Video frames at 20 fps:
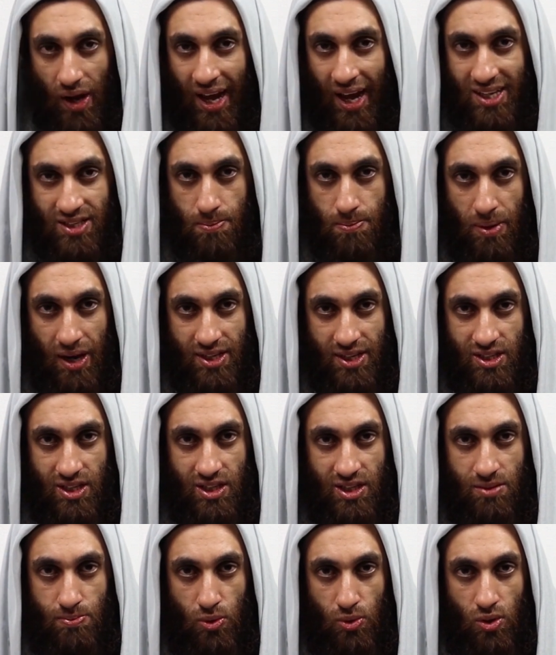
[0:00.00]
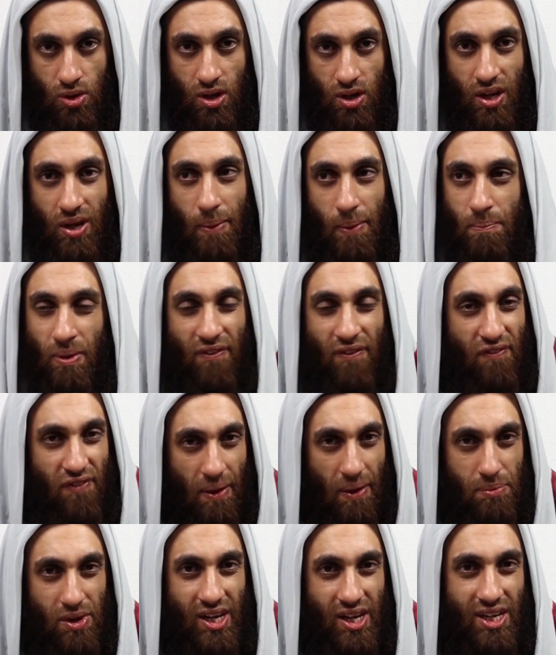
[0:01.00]
aids in place in his book, but
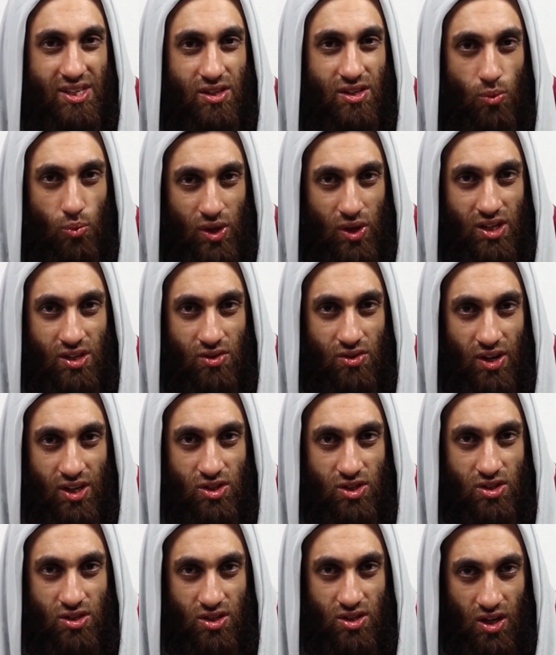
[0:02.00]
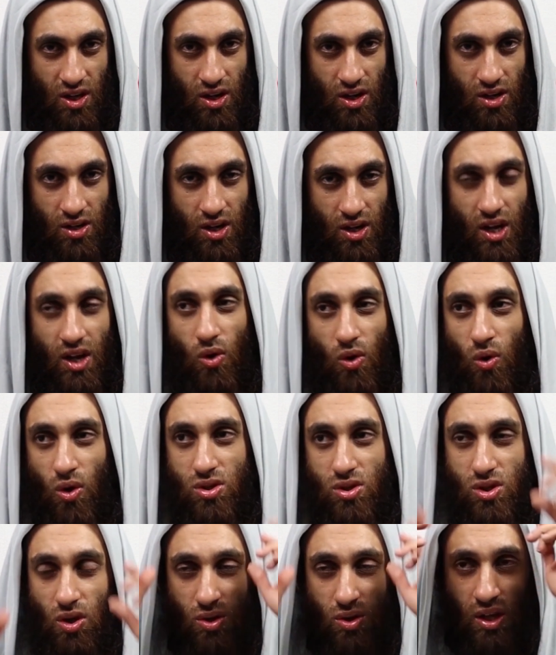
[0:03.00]
fabricating the weak narrations are.
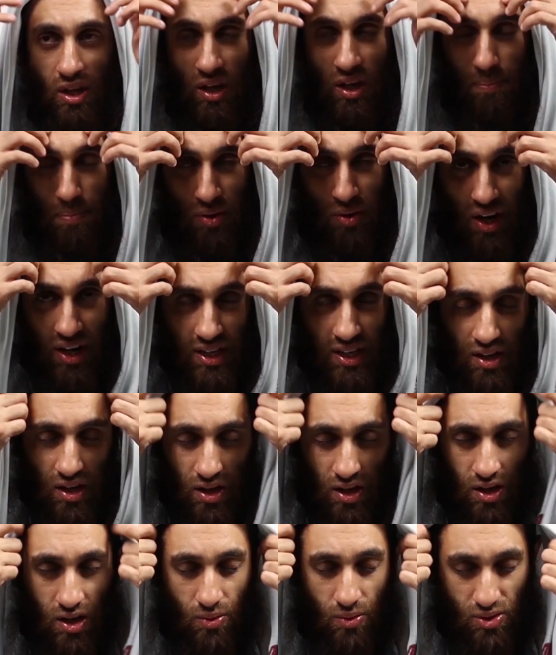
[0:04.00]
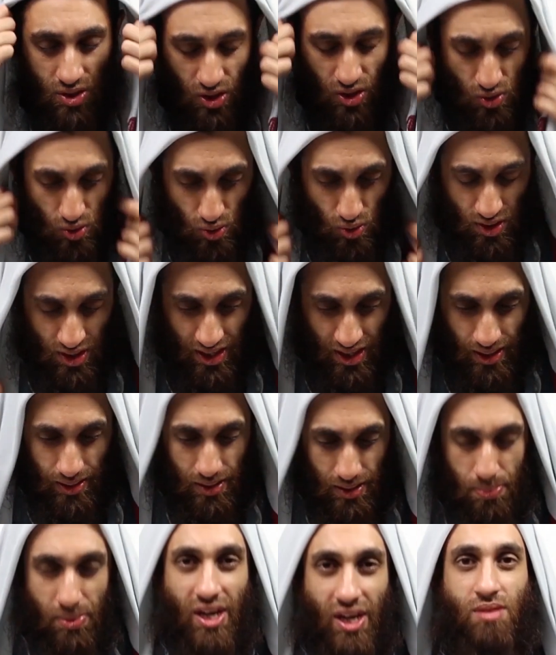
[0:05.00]
Also, the praise
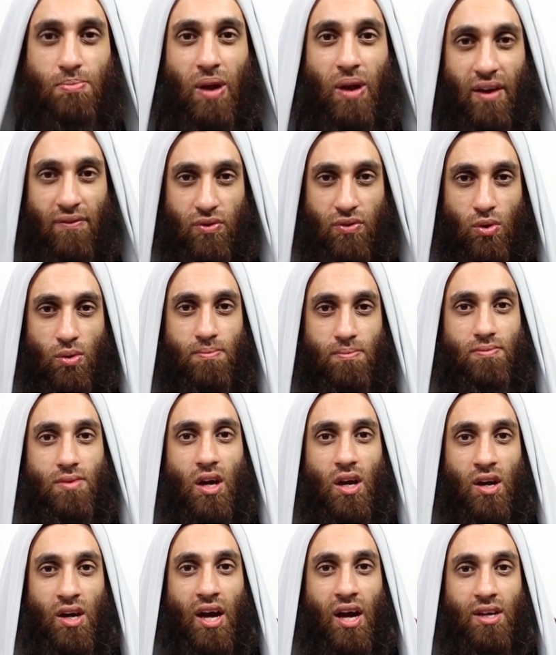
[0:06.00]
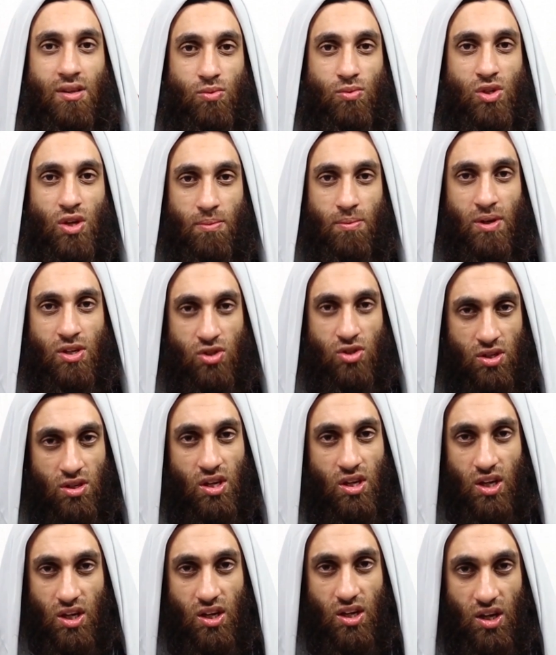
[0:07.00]
platform, okay, which I mentioned,
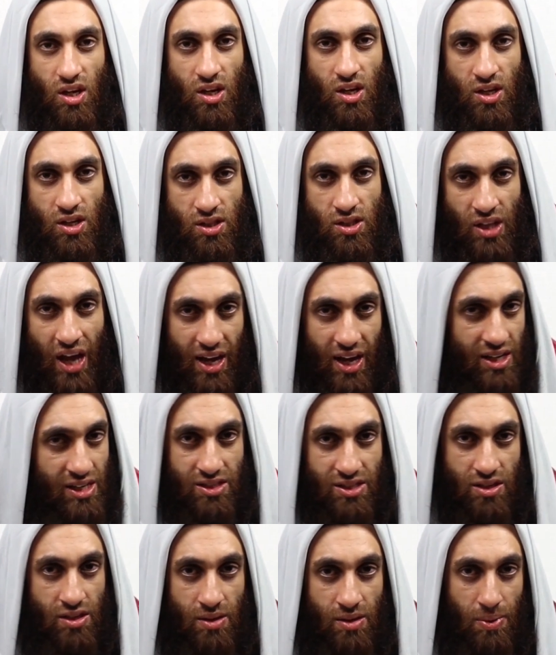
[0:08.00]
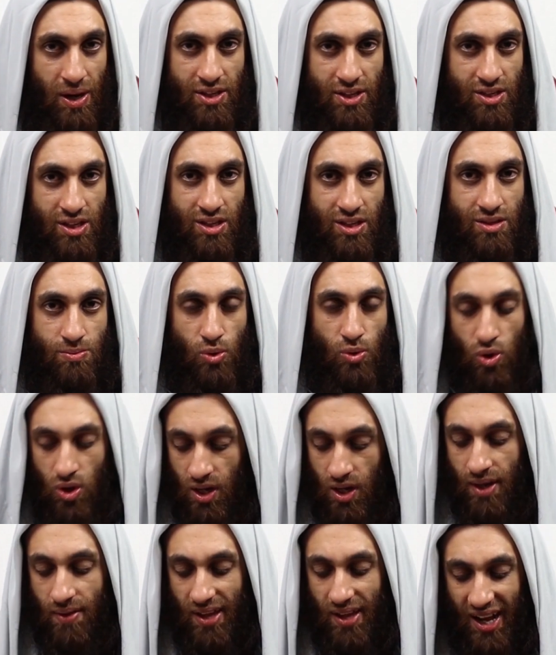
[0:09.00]
that isn't placed in his book.
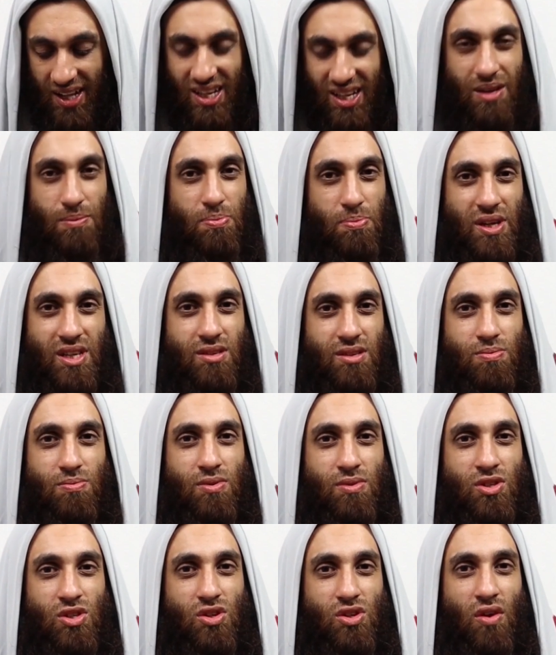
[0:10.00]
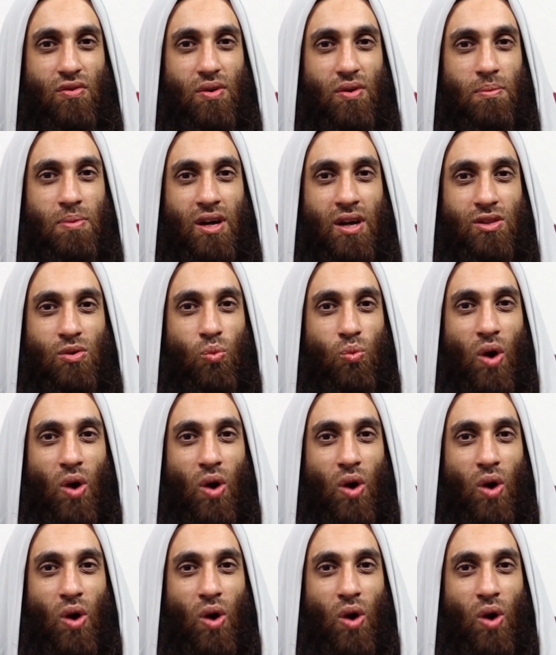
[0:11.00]
And then he brings stuff about the